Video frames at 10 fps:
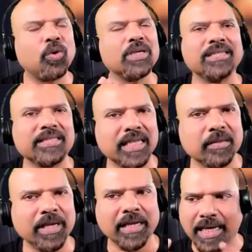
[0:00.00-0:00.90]
What does
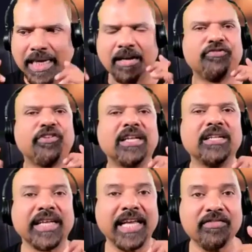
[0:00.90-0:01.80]
that mean? I have
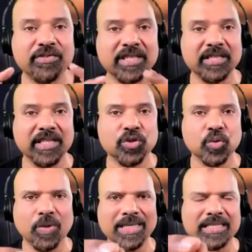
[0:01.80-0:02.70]
funneled everything
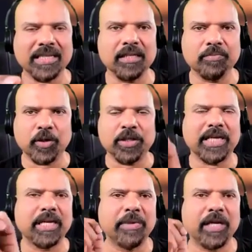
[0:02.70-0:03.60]
to one single point.
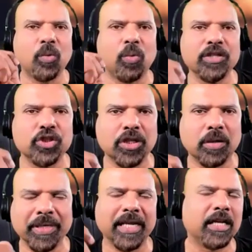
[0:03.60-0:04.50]
I make one
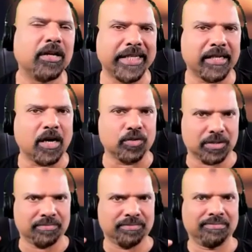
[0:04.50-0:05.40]
shopping and I get
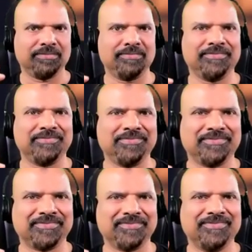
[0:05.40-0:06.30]
out.
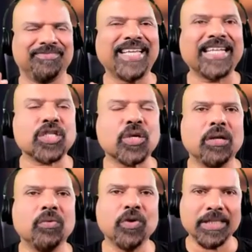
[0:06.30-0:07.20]
That's
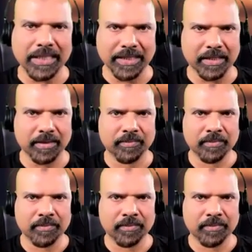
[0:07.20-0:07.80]
called vertical.